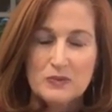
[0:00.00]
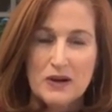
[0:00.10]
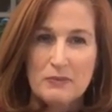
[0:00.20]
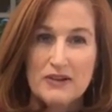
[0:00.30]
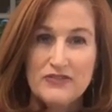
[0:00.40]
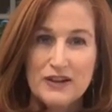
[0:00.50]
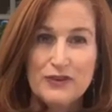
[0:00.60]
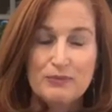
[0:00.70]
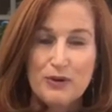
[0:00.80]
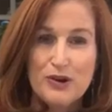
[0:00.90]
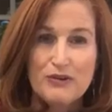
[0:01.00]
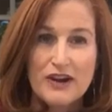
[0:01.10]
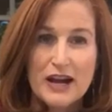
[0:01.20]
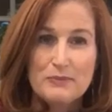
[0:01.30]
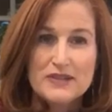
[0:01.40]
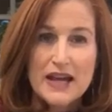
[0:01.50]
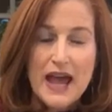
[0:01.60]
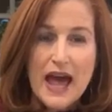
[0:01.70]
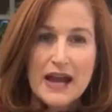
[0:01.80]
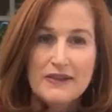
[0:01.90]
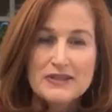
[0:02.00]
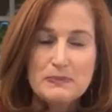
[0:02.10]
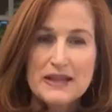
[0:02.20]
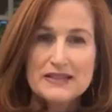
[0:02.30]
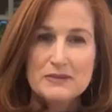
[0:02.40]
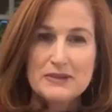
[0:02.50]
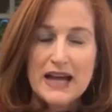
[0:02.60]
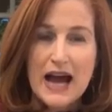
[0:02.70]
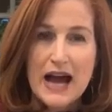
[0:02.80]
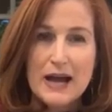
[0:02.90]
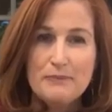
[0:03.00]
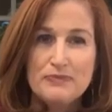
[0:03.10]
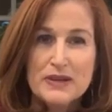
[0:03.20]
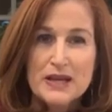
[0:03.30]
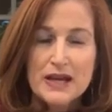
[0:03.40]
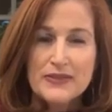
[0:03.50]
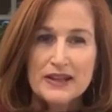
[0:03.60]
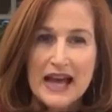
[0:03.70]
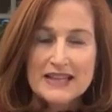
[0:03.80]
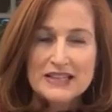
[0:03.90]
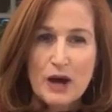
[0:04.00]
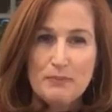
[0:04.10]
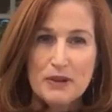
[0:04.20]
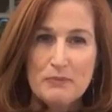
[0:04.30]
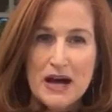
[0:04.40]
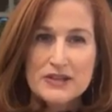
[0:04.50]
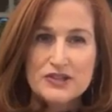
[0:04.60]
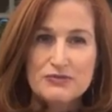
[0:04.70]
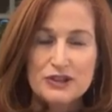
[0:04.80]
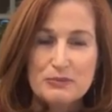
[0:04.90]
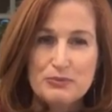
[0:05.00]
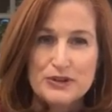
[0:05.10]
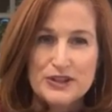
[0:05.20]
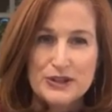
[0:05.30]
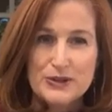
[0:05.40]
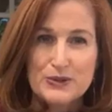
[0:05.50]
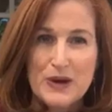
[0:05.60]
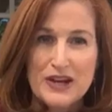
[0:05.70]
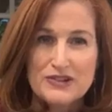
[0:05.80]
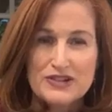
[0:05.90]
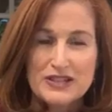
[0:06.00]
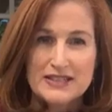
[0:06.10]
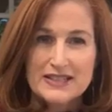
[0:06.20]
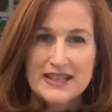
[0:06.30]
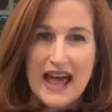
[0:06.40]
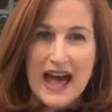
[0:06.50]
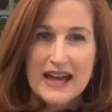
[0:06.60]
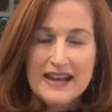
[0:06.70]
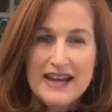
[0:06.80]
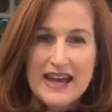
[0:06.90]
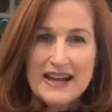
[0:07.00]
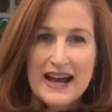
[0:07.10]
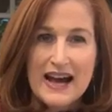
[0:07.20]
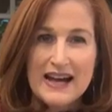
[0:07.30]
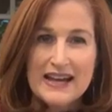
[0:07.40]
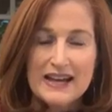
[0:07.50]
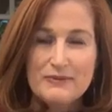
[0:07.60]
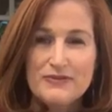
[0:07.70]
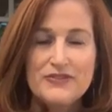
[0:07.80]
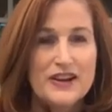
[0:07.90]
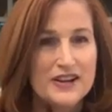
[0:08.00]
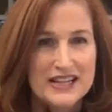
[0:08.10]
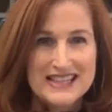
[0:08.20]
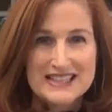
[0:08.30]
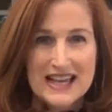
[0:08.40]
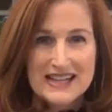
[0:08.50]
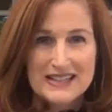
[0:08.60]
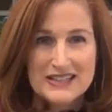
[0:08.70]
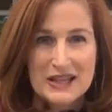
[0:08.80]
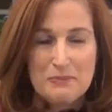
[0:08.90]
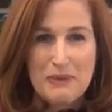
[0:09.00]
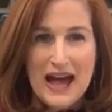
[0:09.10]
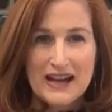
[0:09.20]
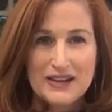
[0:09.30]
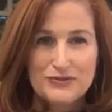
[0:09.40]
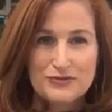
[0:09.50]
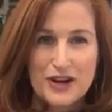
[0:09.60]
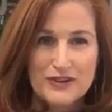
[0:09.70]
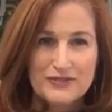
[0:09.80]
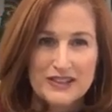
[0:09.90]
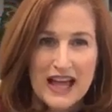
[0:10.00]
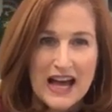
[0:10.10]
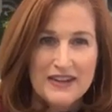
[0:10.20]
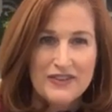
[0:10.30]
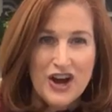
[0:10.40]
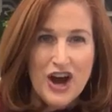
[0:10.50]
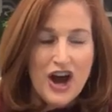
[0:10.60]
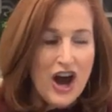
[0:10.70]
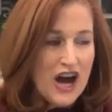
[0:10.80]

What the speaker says: It's one of my favorite programs, and I've spent some time in the last couple of months really breathing new energy into that, and I am very excited to get back in front of live